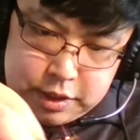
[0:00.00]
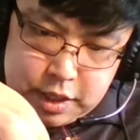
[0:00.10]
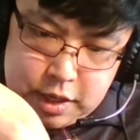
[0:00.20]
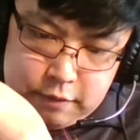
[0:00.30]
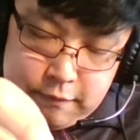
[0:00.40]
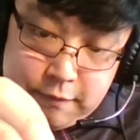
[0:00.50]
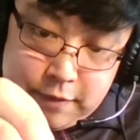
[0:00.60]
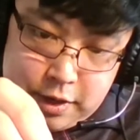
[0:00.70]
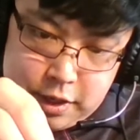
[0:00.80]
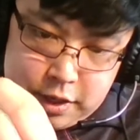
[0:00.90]
they are
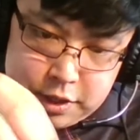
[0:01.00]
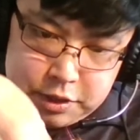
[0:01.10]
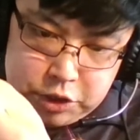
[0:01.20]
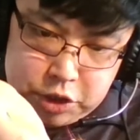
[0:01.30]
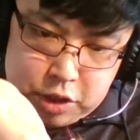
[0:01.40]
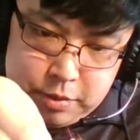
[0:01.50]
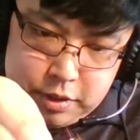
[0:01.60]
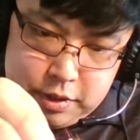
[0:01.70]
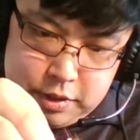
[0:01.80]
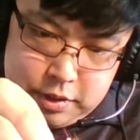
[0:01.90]
very nicely sharpened.